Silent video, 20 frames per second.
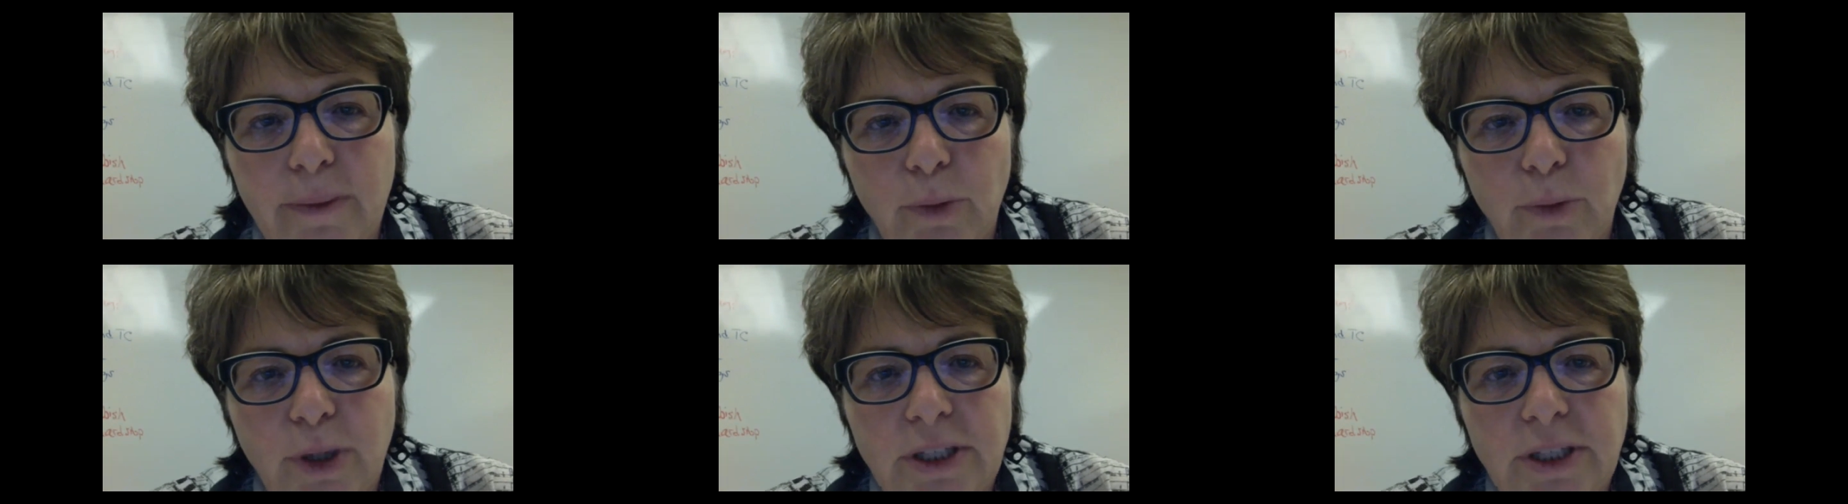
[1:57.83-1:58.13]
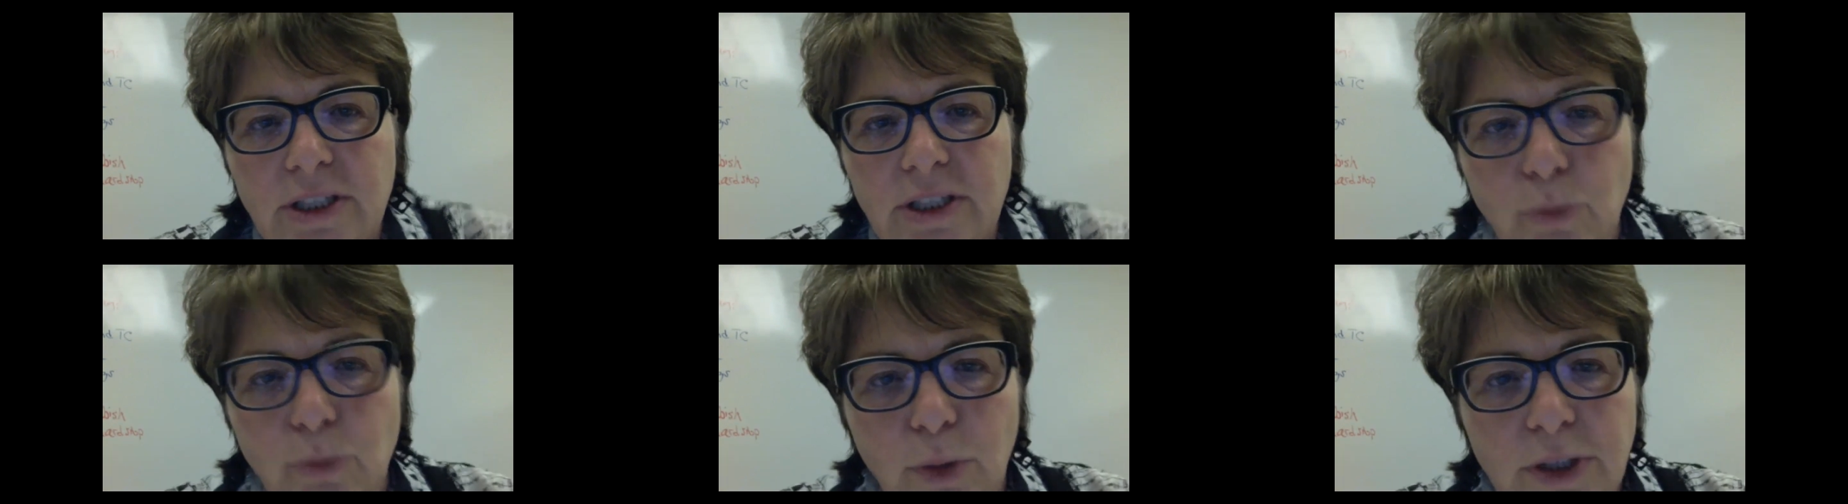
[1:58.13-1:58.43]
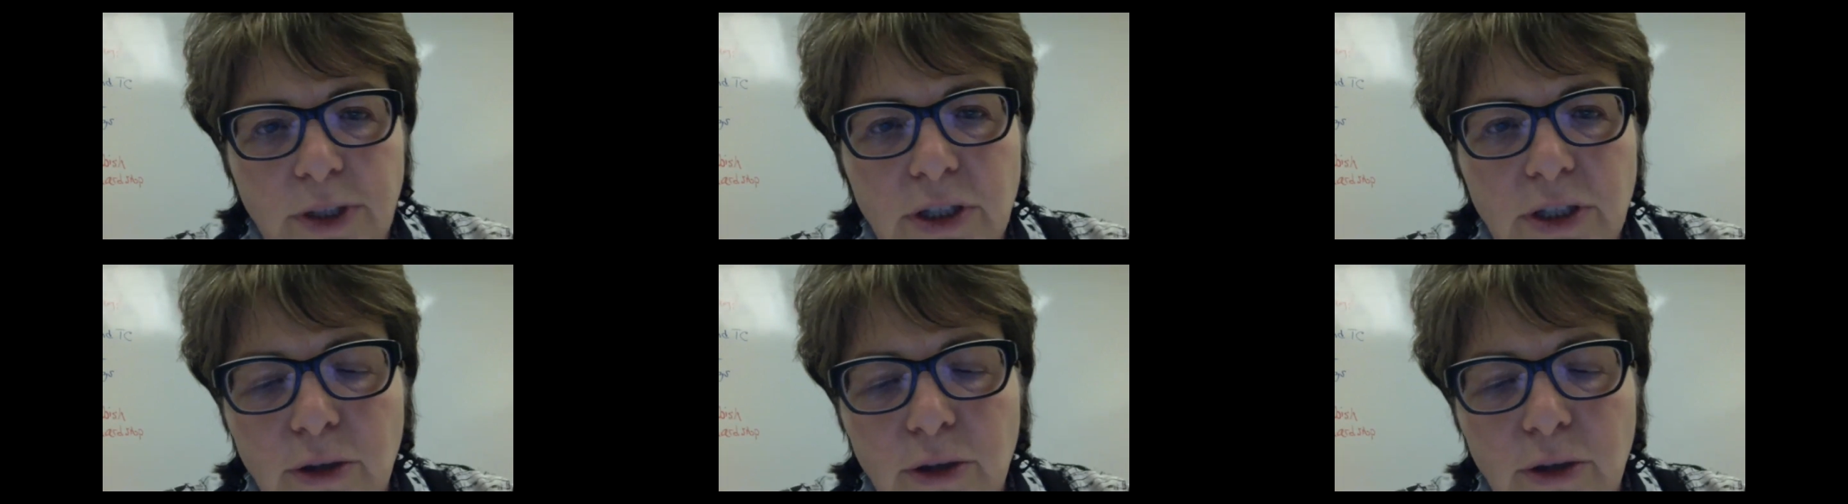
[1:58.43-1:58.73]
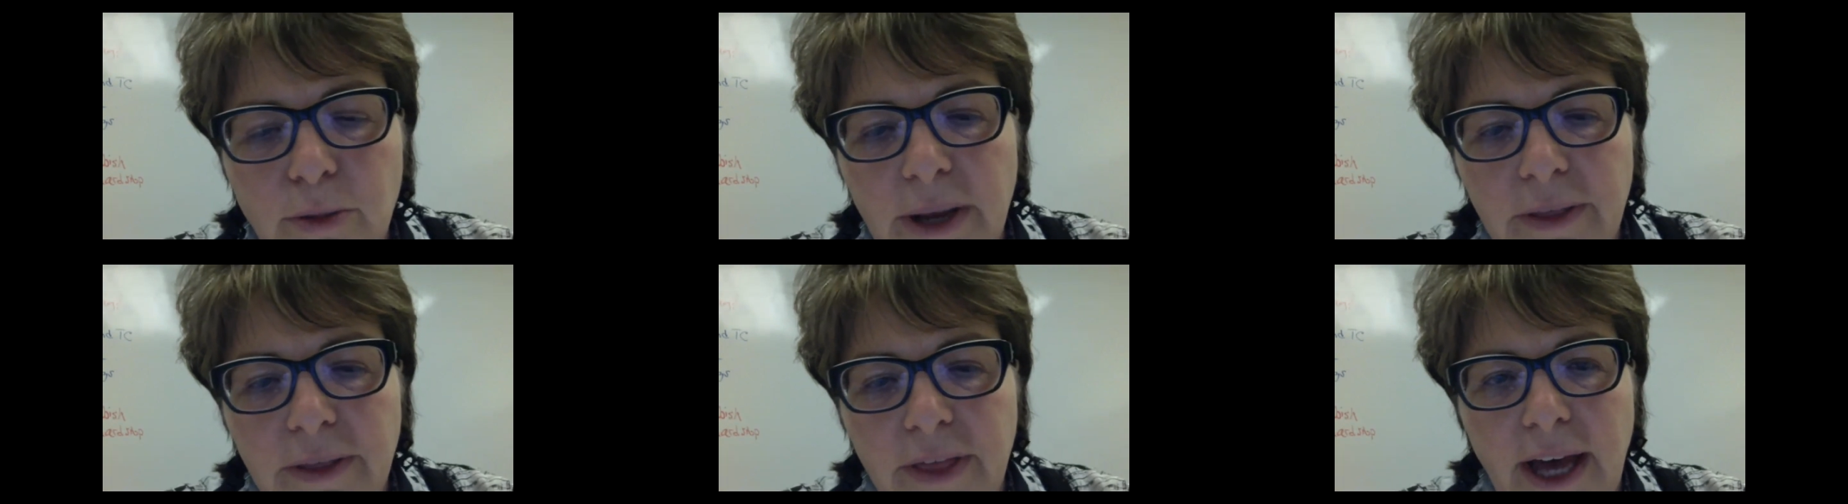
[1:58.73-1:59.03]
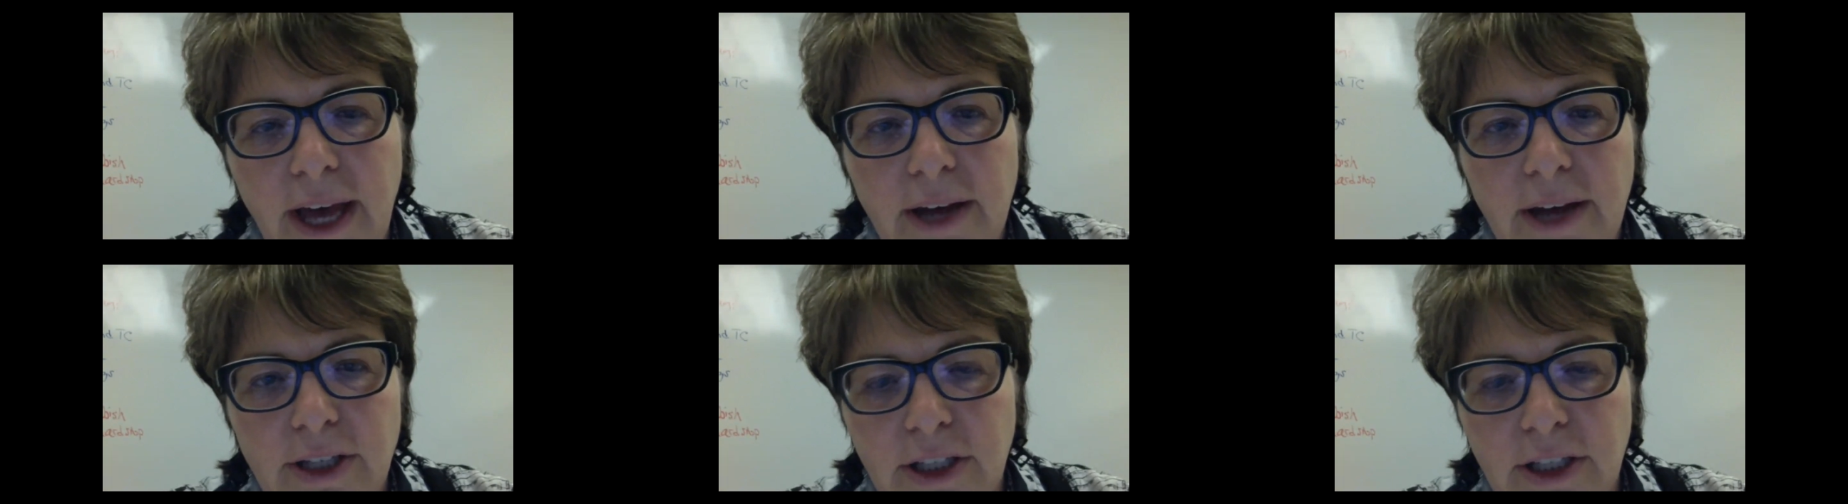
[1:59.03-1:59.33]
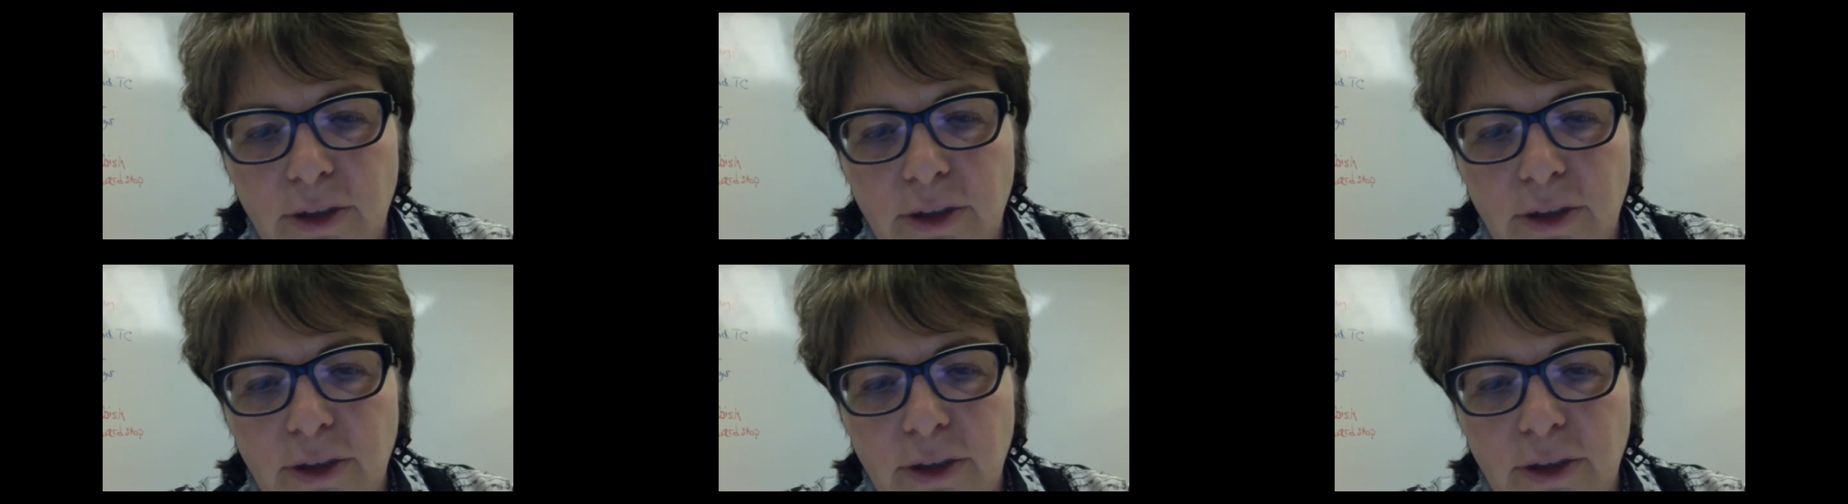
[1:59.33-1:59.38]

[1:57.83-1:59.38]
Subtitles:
what's new about that?